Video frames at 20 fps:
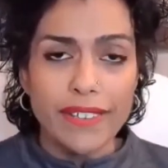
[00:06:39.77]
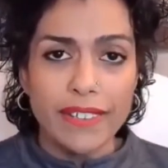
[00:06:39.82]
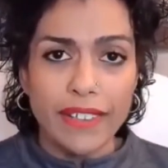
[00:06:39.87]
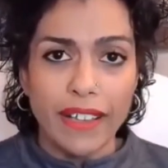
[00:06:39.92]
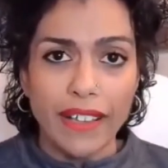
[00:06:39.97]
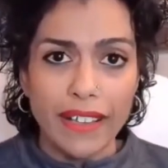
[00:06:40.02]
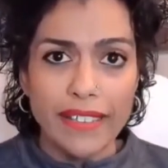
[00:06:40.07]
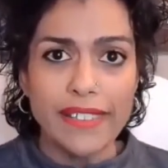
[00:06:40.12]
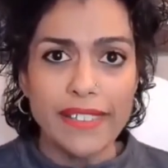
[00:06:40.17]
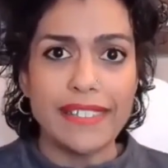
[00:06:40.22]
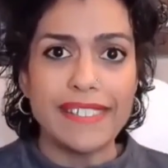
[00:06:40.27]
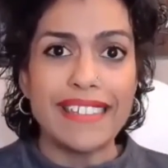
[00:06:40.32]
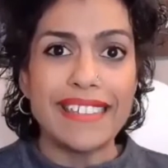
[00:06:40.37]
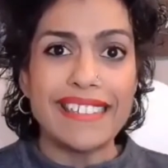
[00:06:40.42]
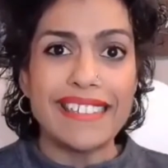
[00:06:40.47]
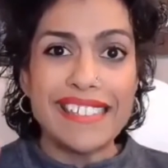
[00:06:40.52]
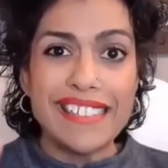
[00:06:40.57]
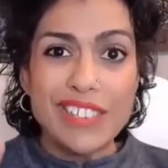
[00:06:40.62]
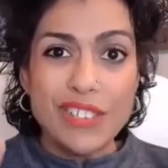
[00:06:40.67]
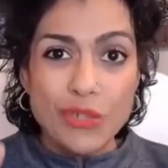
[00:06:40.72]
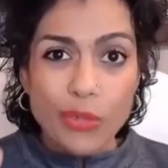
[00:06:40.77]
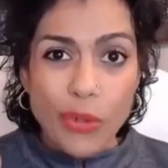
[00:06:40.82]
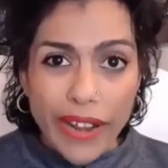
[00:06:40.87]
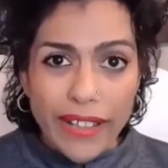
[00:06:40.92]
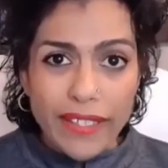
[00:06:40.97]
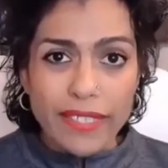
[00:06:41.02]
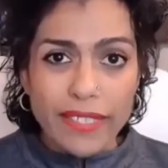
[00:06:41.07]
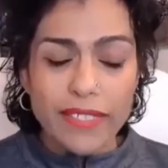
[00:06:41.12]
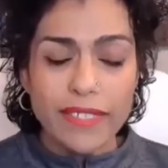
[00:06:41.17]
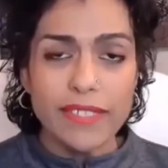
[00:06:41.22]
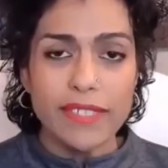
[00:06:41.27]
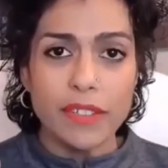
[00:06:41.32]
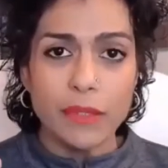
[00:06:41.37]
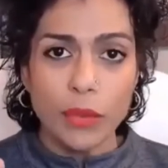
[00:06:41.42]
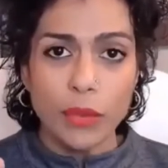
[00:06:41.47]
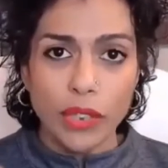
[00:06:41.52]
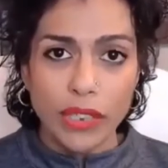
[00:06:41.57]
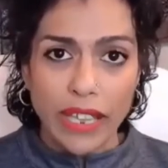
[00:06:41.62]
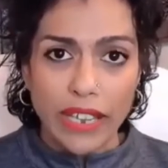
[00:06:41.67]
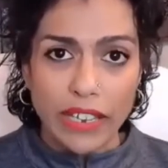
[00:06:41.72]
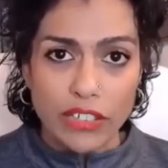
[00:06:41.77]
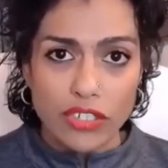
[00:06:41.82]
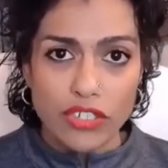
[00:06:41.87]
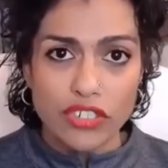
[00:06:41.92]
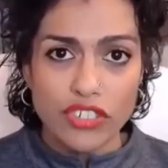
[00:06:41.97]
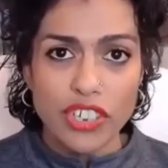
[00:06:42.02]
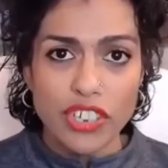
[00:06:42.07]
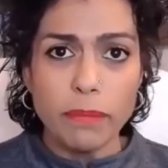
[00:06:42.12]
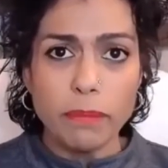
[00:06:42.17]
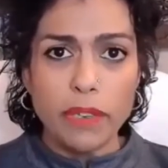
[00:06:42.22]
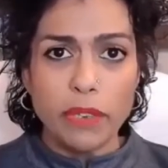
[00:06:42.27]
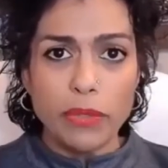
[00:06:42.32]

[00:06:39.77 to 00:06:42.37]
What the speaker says: does is it strengthens the relationship